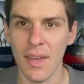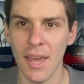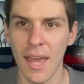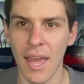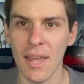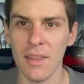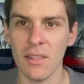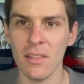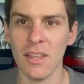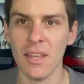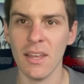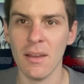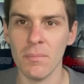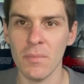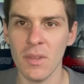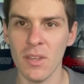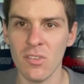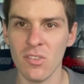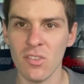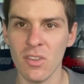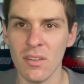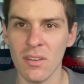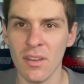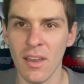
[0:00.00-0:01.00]
and Liam
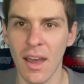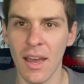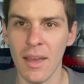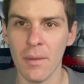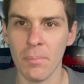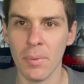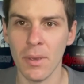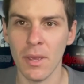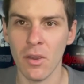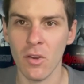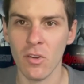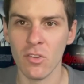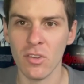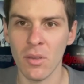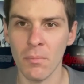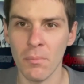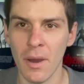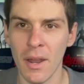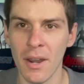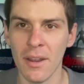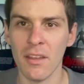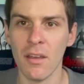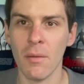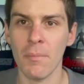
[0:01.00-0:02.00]
Neeson, Guy Pearce, and
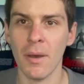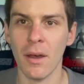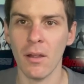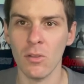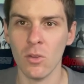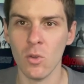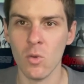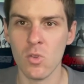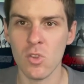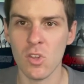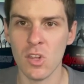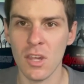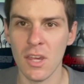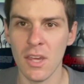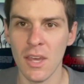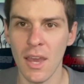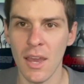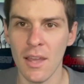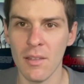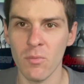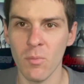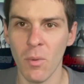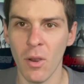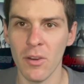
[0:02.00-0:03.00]
Monica
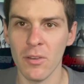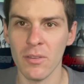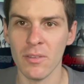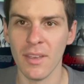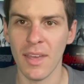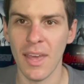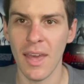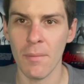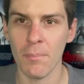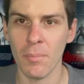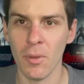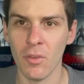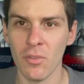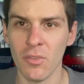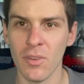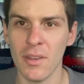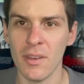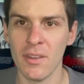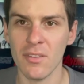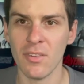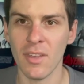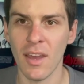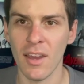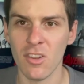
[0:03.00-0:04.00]
Bellucci, and Martin Campbell's
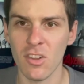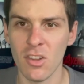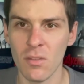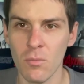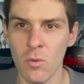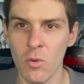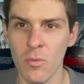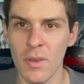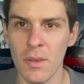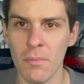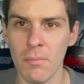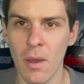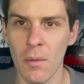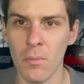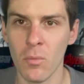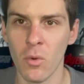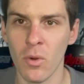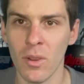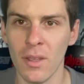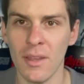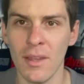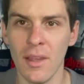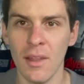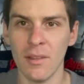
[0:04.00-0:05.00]
latest action movie,
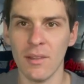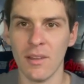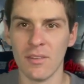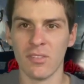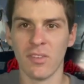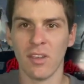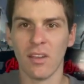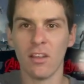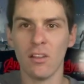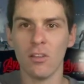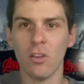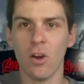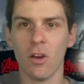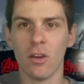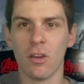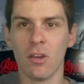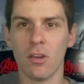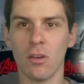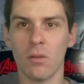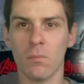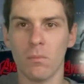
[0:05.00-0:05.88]
Memory. Let's take a look.